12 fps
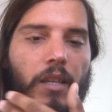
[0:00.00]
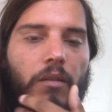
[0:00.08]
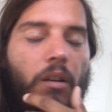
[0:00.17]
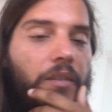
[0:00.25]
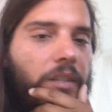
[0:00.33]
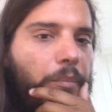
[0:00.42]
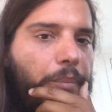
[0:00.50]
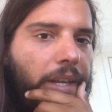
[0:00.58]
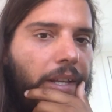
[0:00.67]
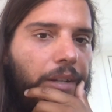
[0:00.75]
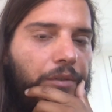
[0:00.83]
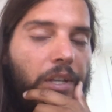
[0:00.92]

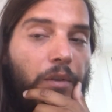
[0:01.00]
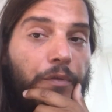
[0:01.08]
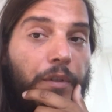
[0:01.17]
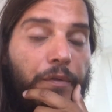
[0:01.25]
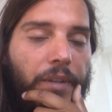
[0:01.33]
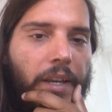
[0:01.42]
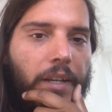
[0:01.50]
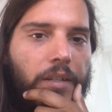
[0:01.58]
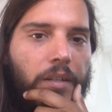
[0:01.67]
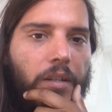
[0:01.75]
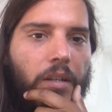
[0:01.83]
contemplate and self reflect,